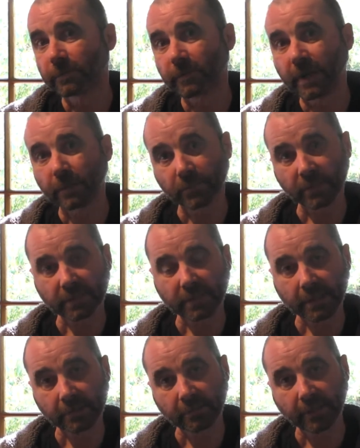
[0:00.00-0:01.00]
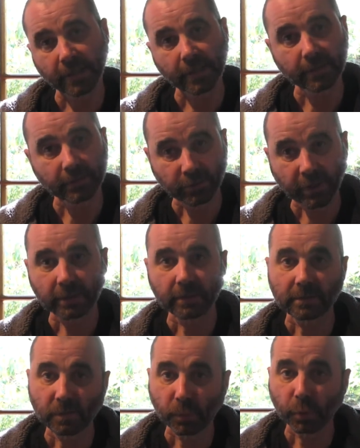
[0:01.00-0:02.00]
farm machinery and
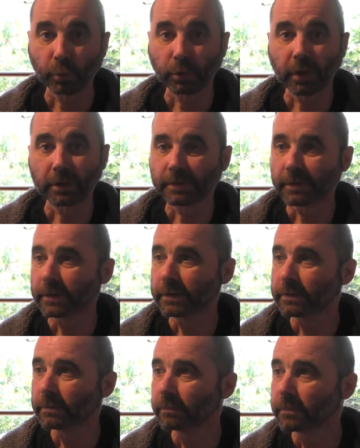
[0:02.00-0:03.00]
tractors and bulldozers,